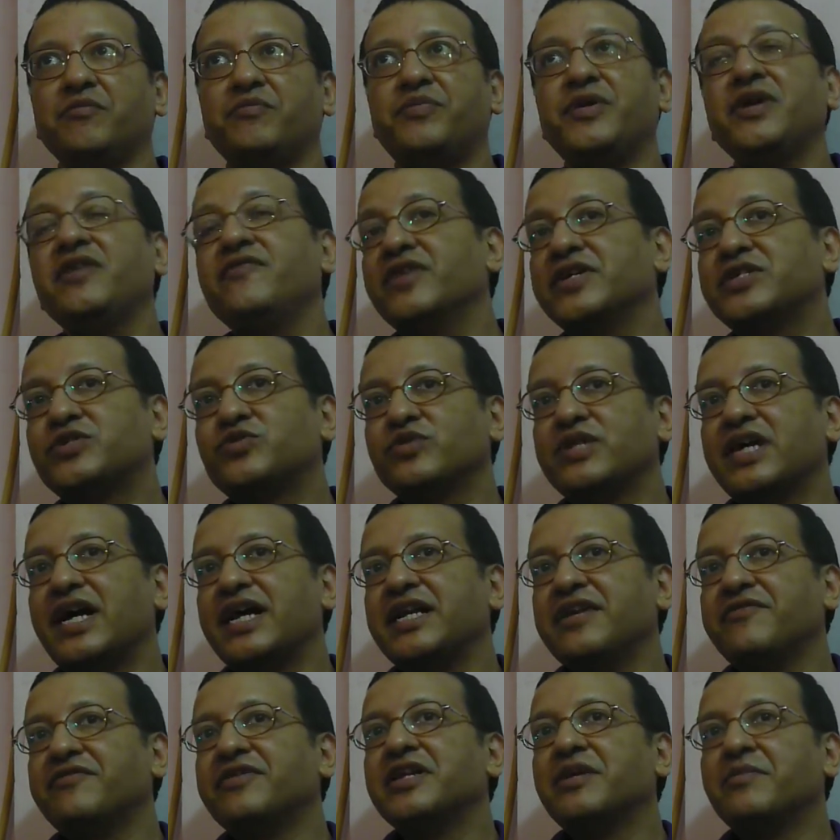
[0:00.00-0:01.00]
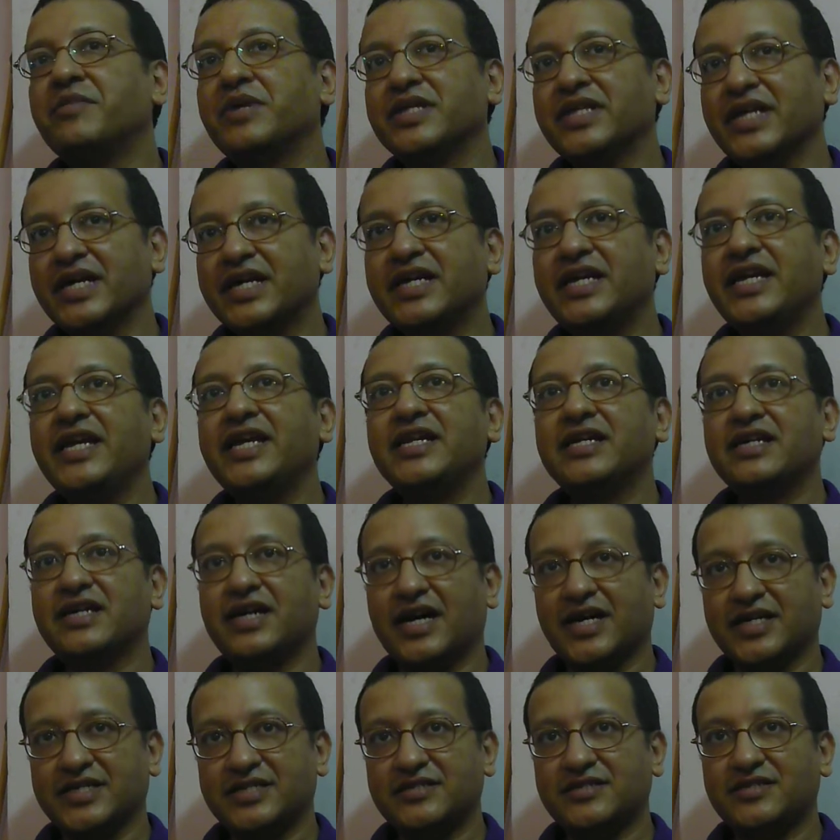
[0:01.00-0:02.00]
previous to that, even among the clean
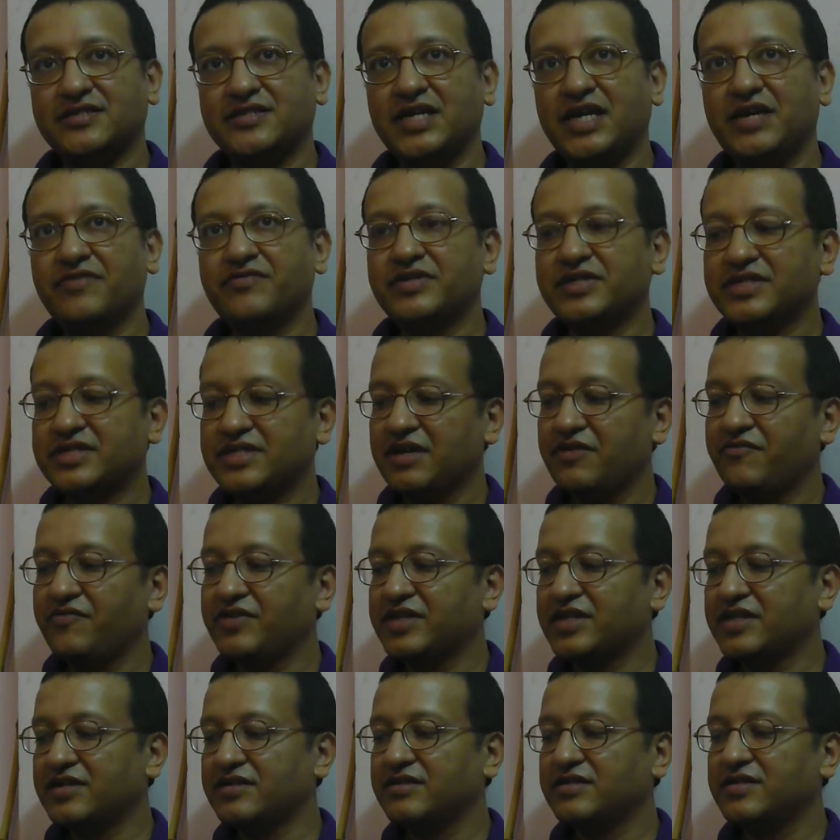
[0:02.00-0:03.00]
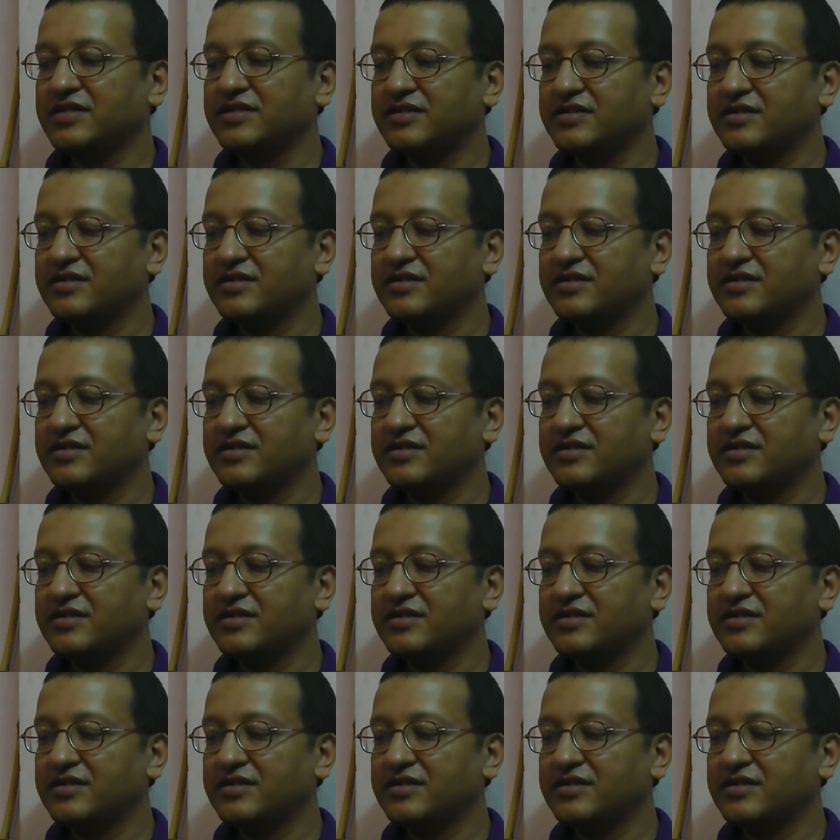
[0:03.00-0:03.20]
castes, even say within